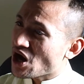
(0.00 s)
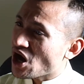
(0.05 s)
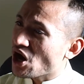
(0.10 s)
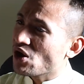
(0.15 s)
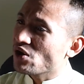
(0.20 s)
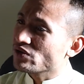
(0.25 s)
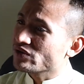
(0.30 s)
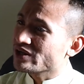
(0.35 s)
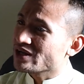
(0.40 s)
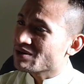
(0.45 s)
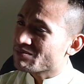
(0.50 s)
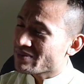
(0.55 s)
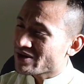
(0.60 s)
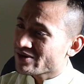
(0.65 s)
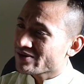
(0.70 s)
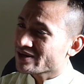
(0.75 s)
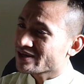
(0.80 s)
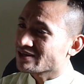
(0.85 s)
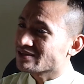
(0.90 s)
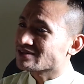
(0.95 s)
oh, the
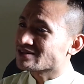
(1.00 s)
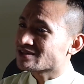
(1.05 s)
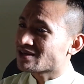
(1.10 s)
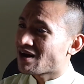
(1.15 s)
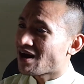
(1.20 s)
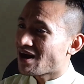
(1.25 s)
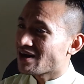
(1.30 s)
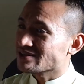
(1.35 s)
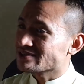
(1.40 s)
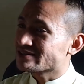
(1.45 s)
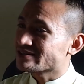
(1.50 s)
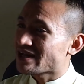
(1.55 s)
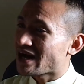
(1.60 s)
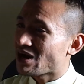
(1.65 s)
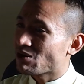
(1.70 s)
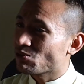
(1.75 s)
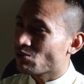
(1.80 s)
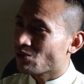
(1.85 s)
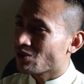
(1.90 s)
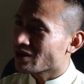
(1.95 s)
Americans caused
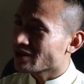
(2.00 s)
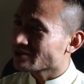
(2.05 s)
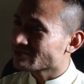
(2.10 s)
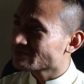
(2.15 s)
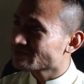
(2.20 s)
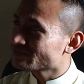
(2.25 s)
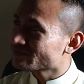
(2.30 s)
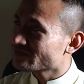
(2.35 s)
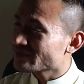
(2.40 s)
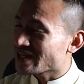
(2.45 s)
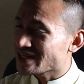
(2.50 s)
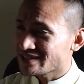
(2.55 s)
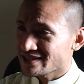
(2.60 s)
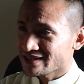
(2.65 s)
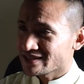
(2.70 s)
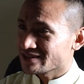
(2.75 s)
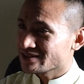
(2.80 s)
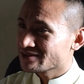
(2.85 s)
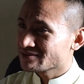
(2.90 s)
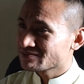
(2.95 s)
that war. They
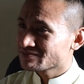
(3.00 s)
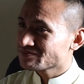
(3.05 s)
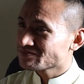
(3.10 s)
didn't.